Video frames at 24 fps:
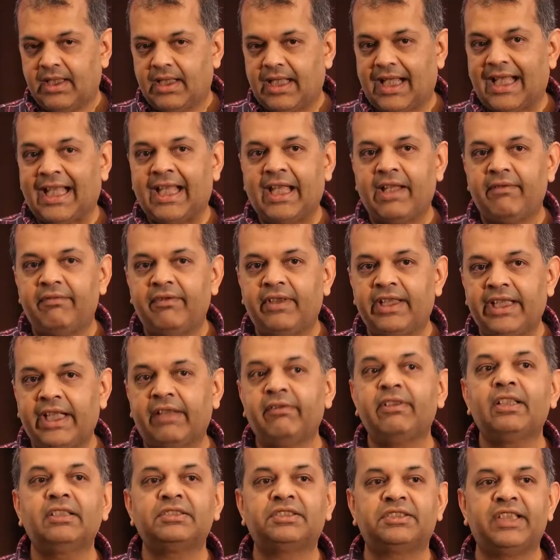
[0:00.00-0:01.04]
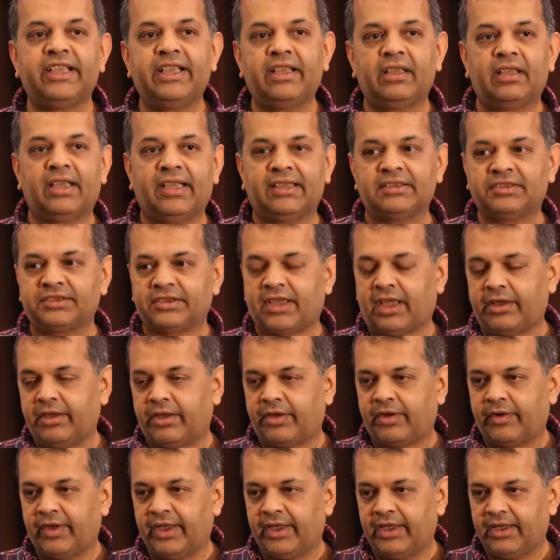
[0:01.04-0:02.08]
I have never seen this
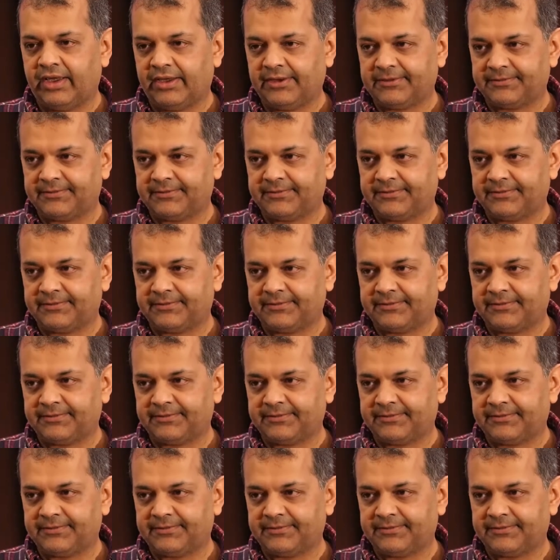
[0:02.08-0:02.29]
country